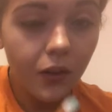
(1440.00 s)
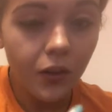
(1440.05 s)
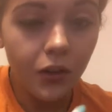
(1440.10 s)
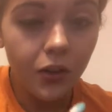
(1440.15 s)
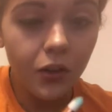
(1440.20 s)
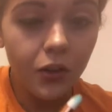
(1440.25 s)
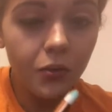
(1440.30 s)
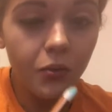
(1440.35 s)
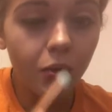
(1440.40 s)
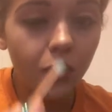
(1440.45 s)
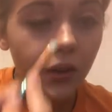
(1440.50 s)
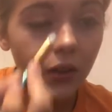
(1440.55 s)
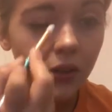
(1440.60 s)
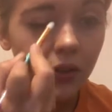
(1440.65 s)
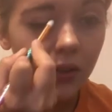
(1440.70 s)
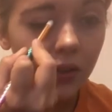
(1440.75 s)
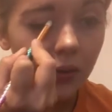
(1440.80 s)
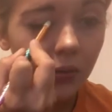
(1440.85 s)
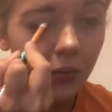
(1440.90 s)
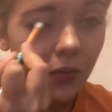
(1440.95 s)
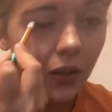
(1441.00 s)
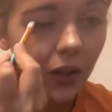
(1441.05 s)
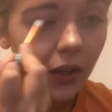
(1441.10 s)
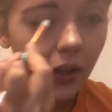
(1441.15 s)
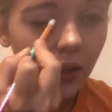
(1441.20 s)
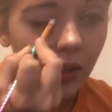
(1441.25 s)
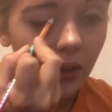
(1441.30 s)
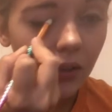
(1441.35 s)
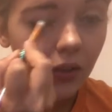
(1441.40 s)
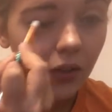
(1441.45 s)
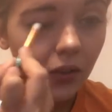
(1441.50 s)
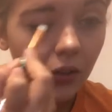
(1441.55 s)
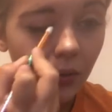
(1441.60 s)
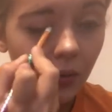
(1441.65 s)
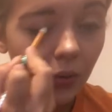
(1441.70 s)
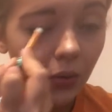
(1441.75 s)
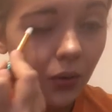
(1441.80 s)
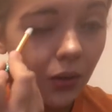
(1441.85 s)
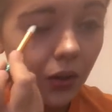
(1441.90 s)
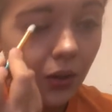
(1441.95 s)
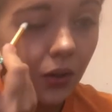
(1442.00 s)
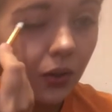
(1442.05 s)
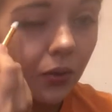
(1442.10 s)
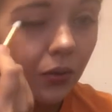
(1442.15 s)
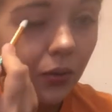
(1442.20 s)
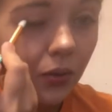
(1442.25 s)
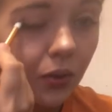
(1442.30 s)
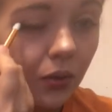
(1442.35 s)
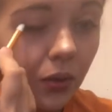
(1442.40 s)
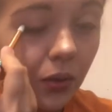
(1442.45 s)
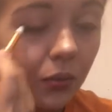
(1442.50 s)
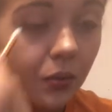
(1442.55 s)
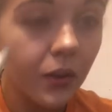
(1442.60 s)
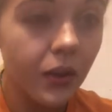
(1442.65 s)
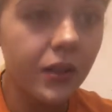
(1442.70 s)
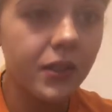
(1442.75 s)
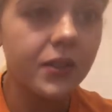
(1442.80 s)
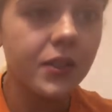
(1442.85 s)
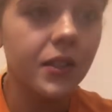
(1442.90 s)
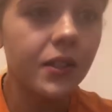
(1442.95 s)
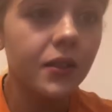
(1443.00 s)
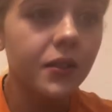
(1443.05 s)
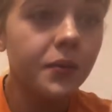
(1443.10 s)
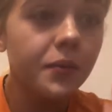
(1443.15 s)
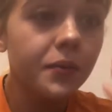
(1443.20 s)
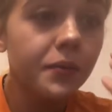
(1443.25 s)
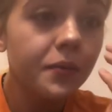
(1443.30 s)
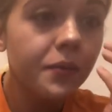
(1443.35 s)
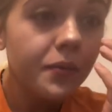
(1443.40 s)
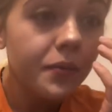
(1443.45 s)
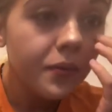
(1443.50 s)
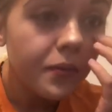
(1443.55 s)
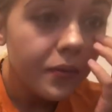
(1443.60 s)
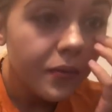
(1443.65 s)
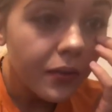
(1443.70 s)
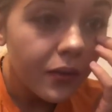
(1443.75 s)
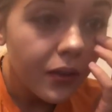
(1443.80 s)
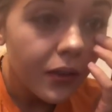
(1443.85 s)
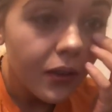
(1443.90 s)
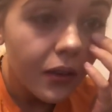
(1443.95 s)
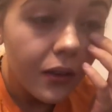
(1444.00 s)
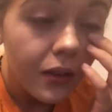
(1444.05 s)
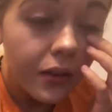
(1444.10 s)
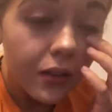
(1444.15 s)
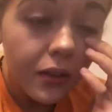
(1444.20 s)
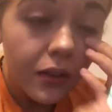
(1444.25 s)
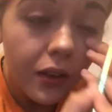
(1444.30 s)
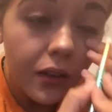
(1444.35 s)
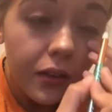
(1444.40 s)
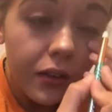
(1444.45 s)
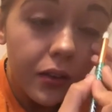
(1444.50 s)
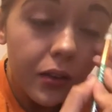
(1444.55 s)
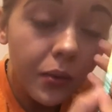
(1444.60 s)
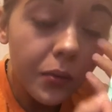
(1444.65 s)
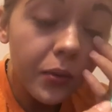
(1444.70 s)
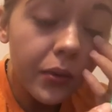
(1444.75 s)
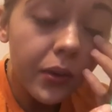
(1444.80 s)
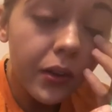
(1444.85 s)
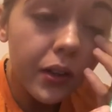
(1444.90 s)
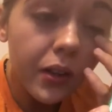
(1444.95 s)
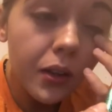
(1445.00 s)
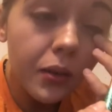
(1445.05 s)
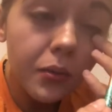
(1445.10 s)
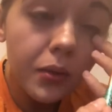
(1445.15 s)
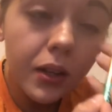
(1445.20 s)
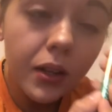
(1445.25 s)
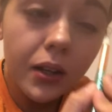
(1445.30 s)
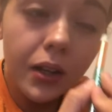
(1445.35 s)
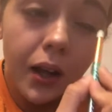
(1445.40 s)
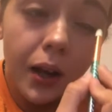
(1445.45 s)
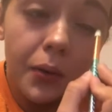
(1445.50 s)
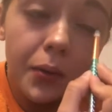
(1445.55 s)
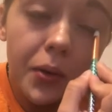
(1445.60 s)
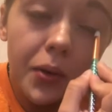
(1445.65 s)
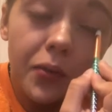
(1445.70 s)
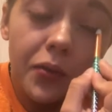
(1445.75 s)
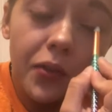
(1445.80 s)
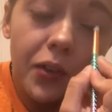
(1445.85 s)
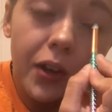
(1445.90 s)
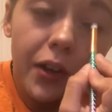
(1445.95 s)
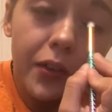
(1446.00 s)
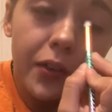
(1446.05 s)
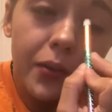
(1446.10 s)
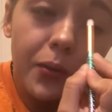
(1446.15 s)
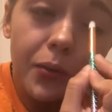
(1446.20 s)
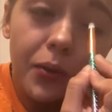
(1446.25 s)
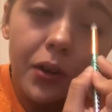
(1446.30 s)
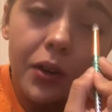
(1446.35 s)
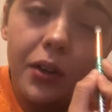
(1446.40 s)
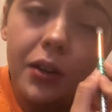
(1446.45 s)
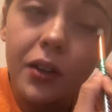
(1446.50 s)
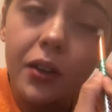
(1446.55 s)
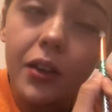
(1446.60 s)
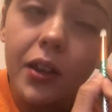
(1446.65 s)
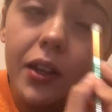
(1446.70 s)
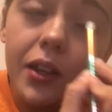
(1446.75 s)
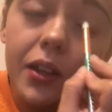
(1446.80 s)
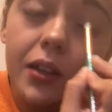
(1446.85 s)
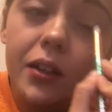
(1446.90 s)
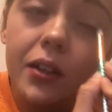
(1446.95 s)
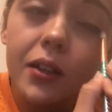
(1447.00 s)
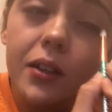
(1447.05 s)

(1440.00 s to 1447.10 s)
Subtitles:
You want it to like look really, really messy. That's the plan. I mean, I would have rather wanted to like